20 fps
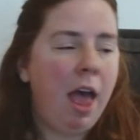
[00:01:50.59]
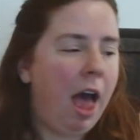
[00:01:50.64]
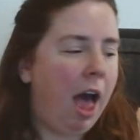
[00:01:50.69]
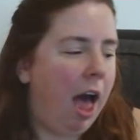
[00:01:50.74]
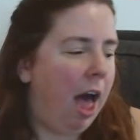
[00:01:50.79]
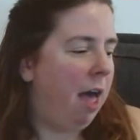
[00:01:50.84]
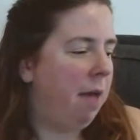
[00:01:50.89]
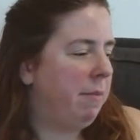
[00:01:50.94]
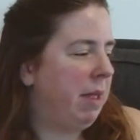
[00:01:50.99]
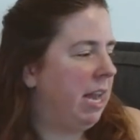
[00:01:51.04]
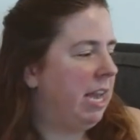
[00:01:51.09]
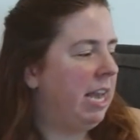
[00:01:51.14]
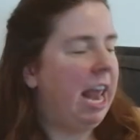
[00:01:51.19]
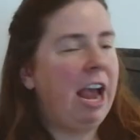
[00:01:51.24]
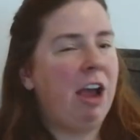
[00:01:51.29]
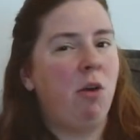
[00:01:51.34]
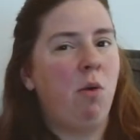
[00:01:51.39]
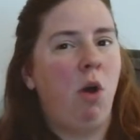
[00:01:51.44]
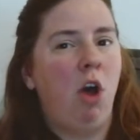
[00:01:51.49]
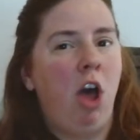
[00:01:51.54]
Um,
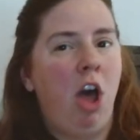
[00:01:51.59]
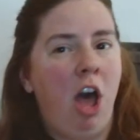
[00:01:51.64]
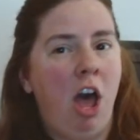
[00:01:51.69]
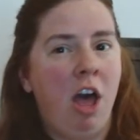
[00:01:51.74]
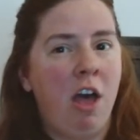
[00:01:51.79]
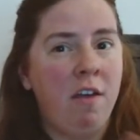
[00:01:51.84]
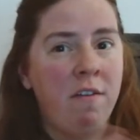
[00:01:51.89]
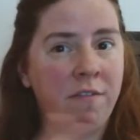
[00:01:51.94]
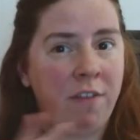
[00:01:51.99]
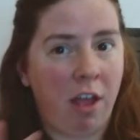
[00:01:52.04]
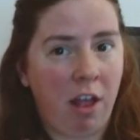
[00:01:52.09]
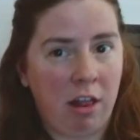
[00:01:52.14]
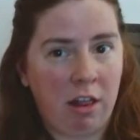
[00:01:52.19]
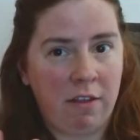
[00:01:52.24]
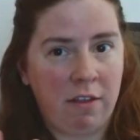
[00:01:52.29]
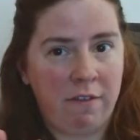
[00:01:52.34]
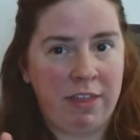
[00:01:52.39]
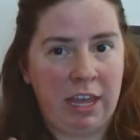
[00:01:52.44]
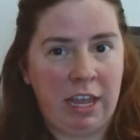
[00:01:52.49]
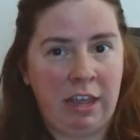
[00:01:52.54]
now, of all
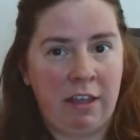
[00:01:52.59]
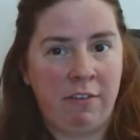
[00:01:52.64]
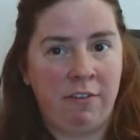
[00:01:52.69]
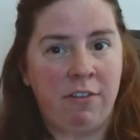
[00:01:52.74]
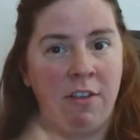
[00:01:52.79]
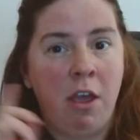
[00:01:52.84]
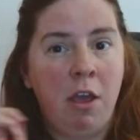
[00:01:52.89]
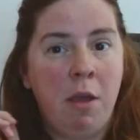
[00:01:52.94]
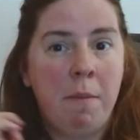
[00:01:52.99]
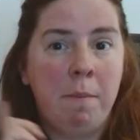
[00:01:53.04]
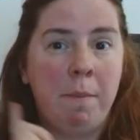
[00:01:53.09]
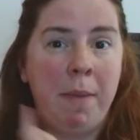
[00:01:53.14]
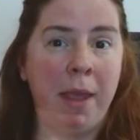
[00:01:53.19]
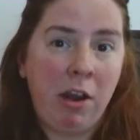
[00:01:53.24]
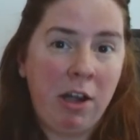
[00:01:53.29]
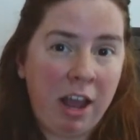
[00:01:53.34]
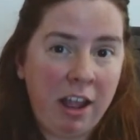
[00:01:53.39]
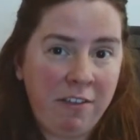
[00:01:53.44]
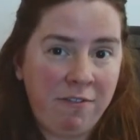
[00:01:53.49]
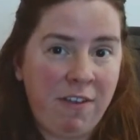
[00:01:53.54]
of these,
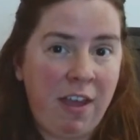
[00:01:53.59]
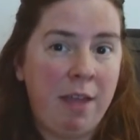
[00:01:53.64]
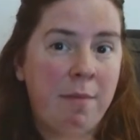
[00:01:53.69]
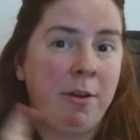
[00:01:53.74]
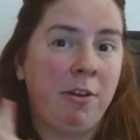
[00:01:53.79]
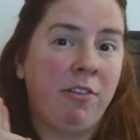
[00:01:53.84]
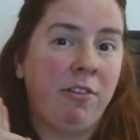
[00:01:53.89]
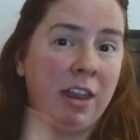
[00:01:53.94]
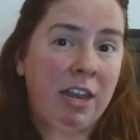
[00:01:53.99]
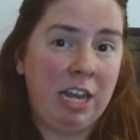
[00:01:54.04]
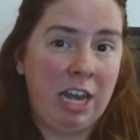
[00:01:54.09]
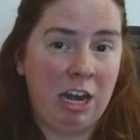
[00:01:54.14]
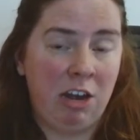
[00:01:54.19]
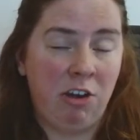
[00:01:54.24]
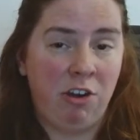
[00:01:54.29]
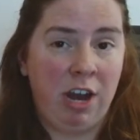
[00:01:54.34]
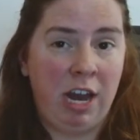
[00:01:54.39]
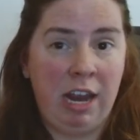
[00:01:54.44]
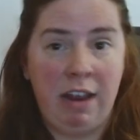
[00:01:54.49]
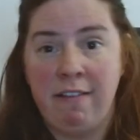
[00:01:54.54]
Paradise Fibers and Knit
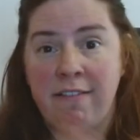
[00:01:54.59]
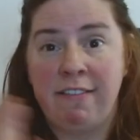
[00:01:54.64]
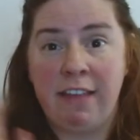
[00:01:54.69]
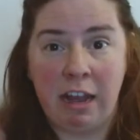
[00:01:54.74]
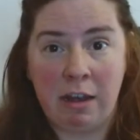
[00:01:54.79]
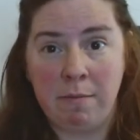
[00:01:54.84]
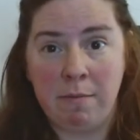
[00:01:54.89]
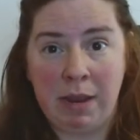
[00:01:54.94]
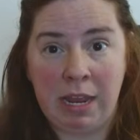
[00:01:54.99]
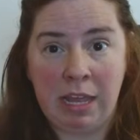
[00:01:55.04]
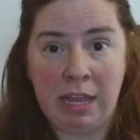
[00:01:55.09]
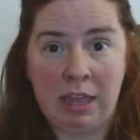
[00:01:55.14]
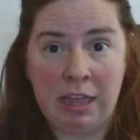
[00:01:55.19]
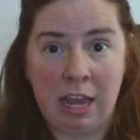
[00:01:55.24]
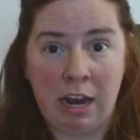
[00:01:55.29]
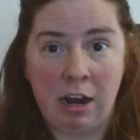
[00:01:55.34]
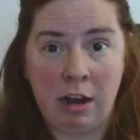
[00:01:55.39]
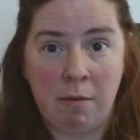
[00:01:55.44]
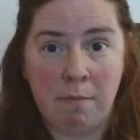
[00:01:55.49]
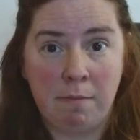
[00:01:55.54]
Crate send me
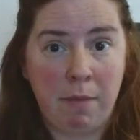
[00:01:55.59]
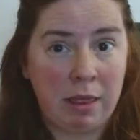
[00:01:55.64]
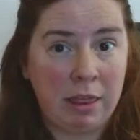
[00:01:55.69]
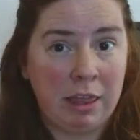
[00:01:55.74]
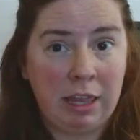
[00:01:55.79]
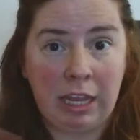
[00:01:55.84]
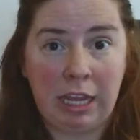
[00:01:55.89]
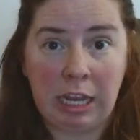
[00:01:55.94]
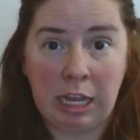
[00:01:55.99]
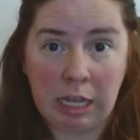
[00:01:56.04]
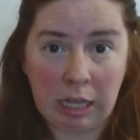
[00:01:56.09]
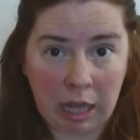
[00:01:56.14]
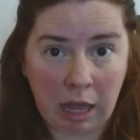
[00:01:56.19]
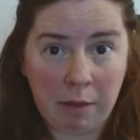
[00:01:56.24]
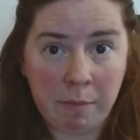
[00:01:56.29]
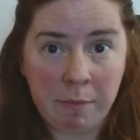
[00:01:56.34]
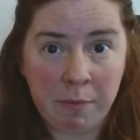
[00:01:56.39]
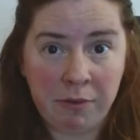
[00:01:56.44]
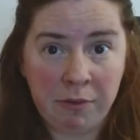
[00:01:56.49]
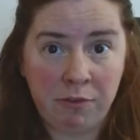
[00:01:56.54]
their monthly
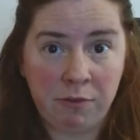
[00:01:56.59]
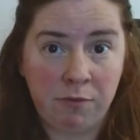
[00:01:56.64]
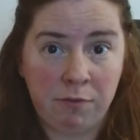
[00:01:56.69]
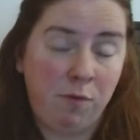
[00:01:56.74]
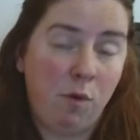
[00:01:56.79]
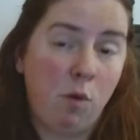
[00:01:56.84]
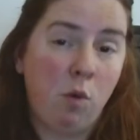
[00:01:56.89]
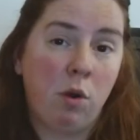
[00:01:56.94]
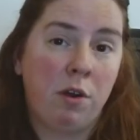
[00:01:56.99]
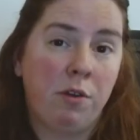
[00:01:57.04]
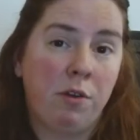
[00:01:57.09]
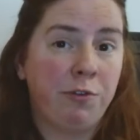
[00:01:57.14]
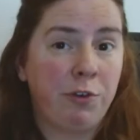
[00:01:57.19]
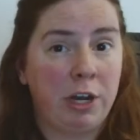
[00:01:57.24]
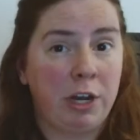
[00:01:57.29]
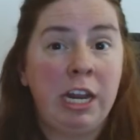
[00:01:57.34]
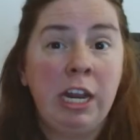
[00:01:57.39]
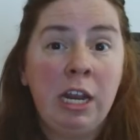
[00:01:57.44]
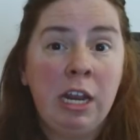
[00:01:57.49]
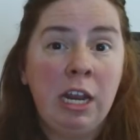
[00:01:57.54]
clubs for
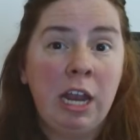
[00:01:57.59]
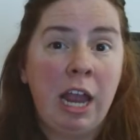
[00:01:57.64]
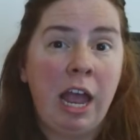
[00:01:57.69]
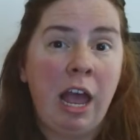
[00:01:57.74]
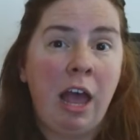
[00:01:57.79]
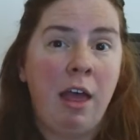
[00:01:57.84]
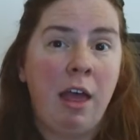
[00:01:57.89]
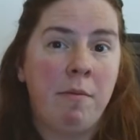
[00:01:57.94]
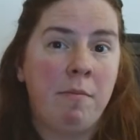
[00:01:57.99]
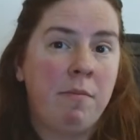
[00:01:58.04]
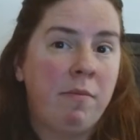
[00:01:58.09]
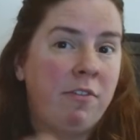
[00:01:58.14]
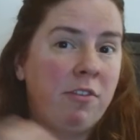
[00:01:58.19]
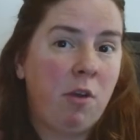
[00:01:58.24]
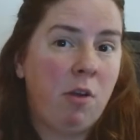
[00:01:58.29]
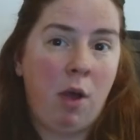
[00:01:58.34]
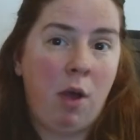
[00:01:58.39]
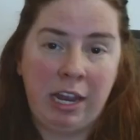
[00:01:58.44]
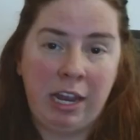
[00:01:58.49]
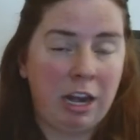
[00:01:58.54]
free um, so
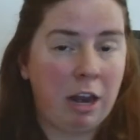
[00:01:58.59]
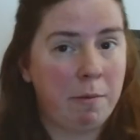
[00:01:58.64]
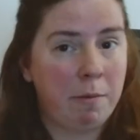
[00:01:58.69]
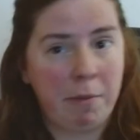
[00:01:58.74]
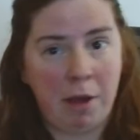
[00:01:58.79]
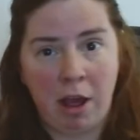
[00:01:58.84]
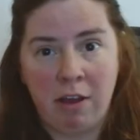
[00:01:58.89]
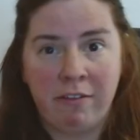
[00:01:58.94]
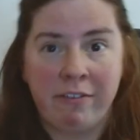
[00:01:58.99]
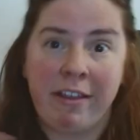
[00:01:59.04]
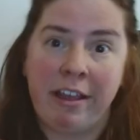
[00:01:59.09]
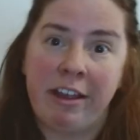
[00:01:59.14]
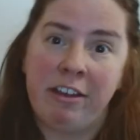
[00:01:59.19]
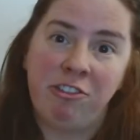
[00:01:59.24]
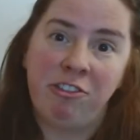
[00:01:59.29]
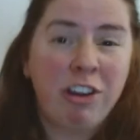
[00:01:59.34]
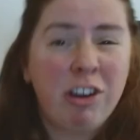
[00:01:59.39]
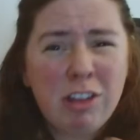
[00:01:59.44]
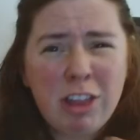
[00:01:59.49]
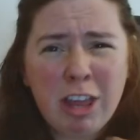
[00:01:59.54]
I can unbox and
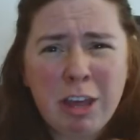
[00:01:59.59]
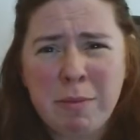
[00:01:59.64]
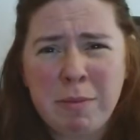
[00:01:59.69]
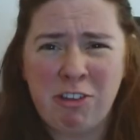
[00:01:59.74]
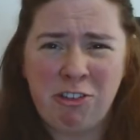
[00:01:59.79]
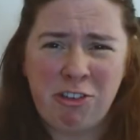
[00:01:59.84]
share them and